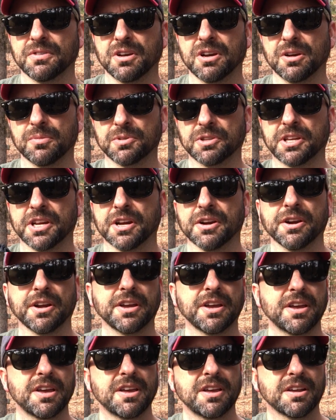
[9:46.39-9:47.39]
to carry.
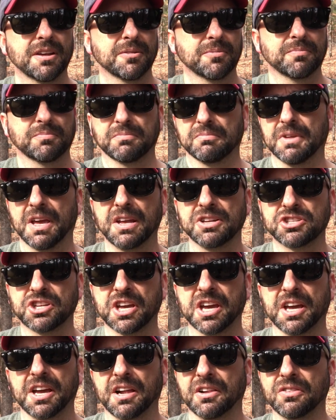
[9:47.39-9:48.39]

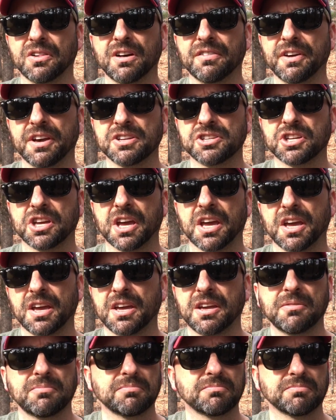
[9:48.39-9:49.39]
HK, I love
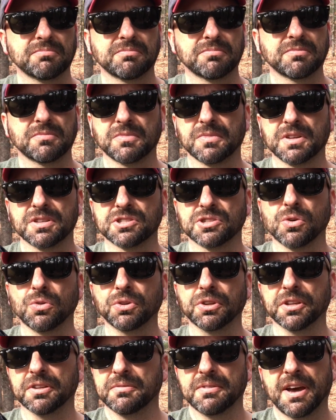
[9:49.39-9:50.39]
HK,
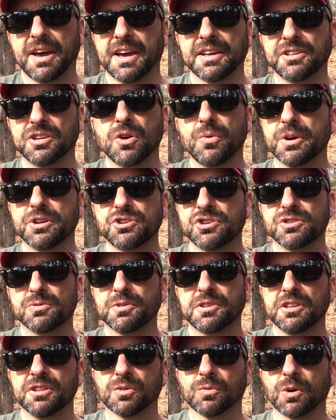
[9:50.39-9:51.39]
sold it. I had no issues
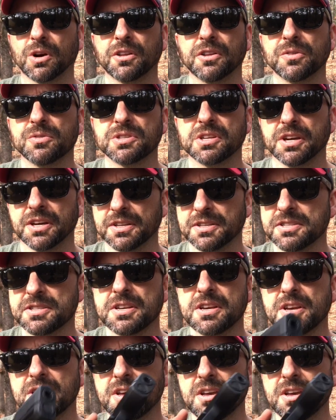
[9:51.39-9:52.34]
with either one of those guns.